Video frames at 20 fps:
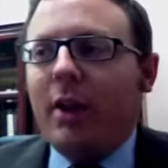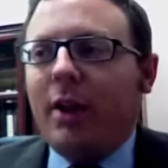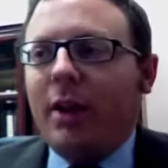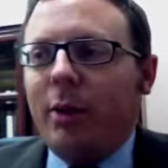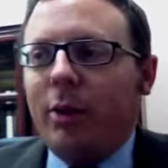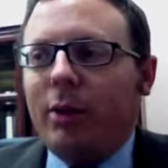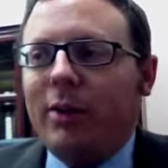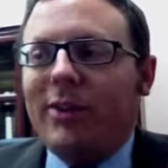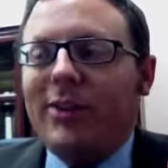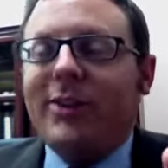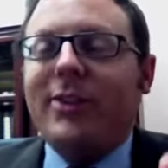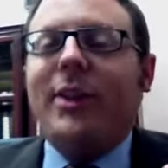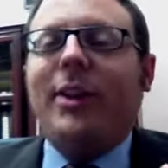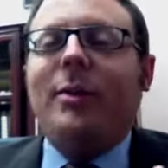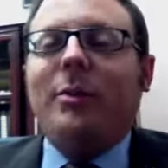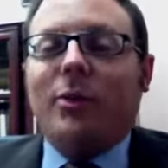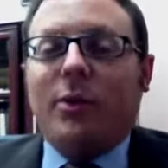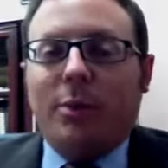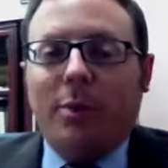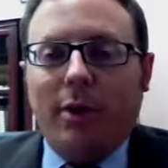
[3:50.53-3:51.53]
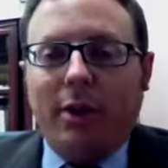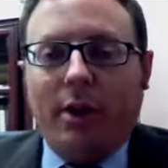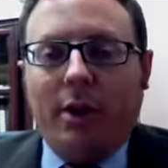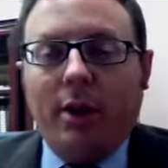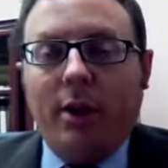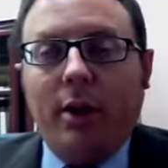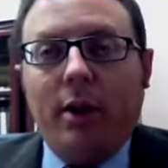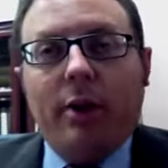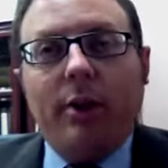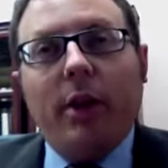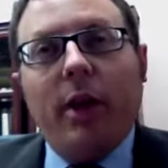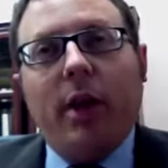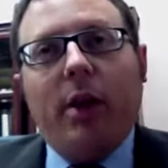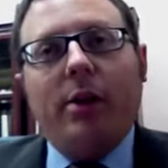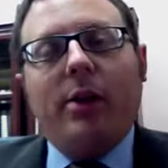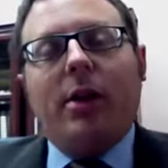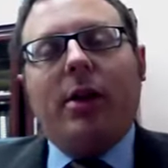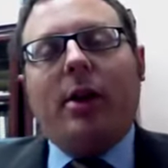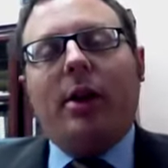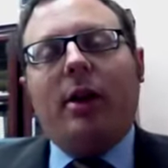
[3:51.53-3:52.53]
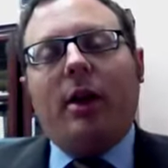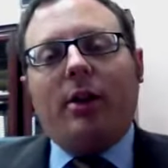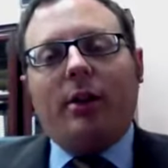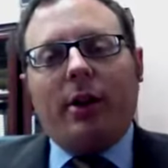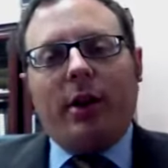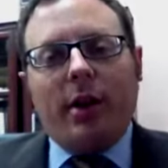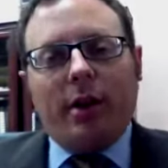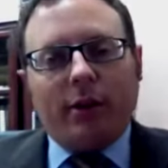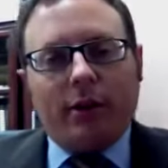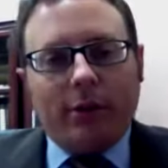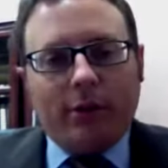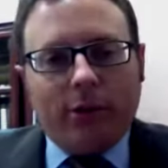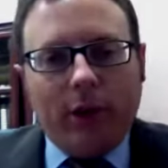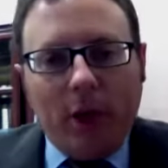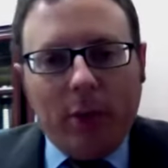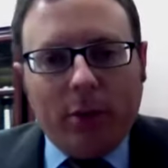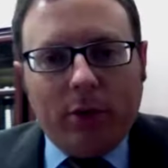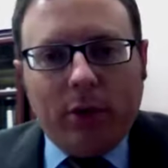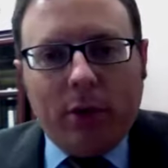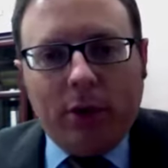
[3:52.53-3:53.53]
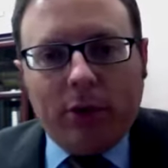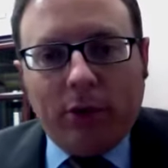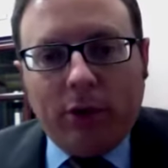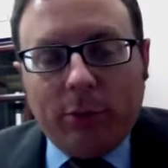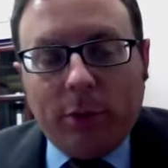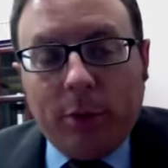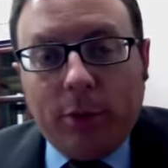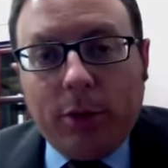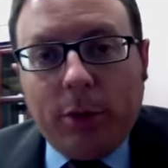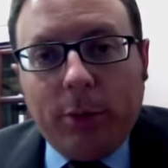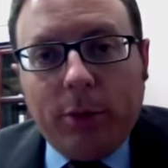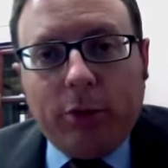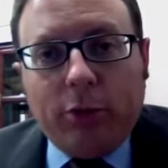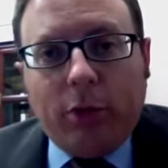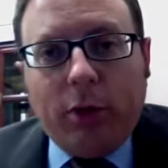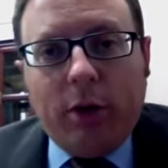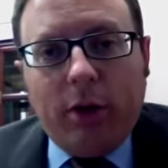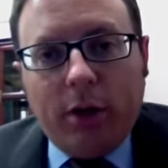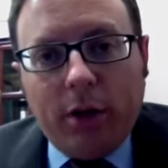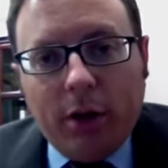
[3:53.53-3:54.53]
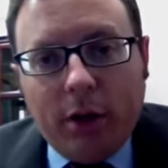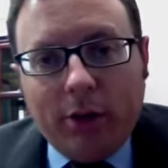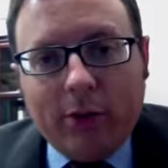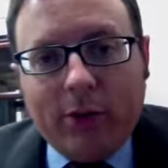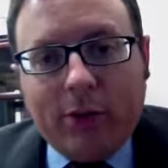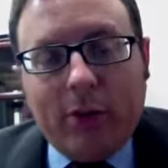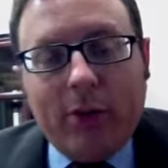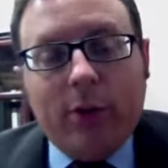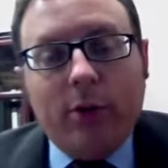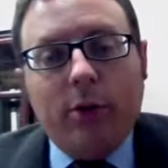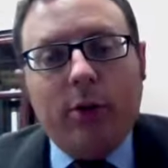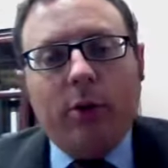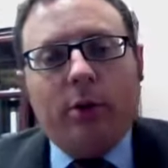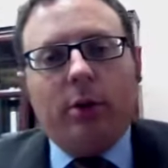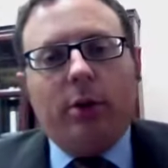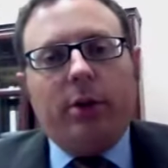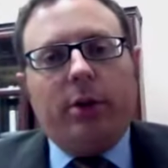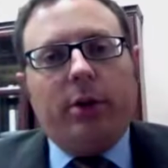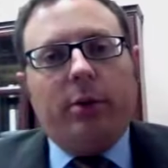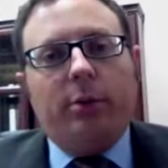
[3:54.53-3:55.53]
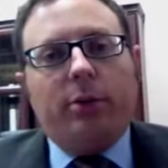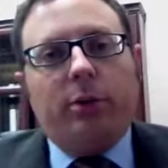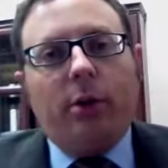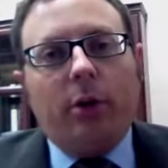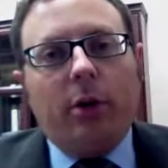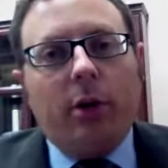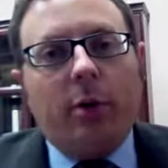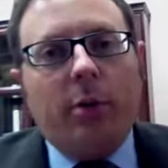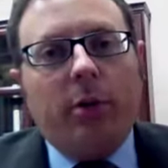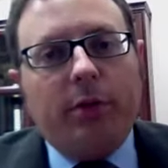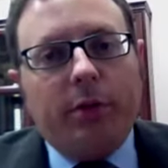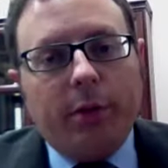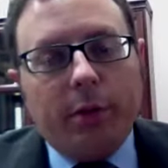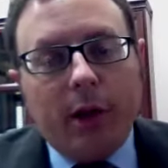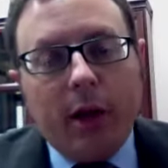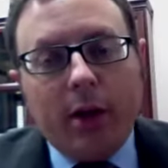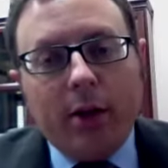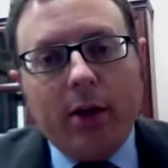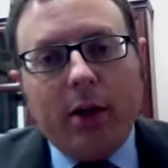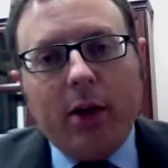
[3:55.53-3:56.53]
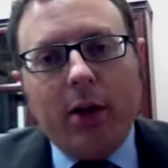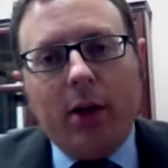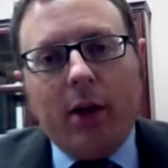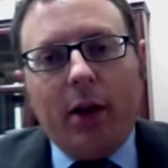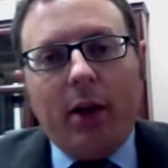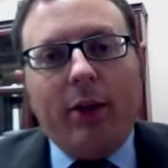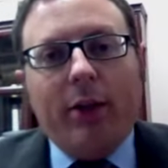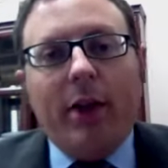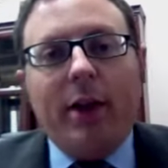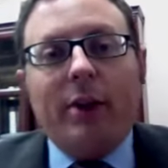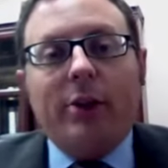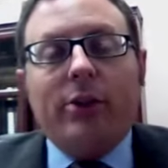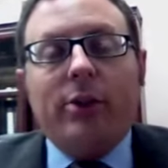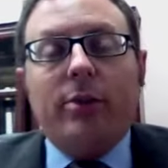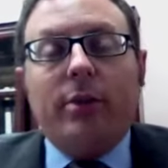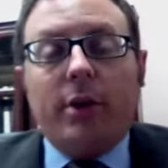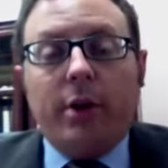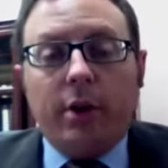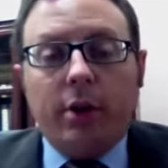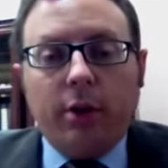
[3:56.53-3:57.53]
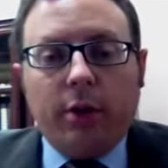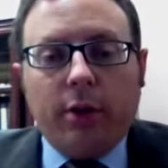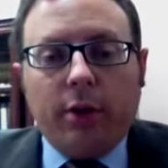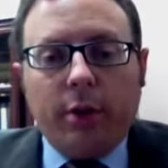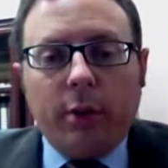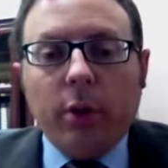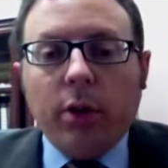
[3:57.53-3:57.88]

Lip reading: It would seem to be that yet another act of sabotage has been perpetrated against the nuclear program of Iran, and that is a very good thing.